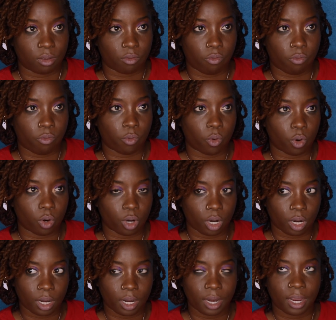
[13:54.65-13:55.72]

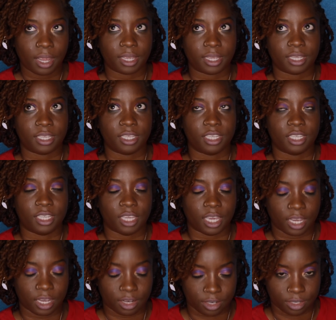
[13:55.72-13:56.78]
for
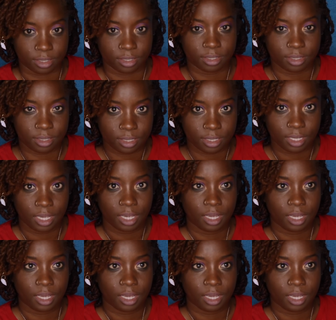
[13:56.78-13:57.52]
years,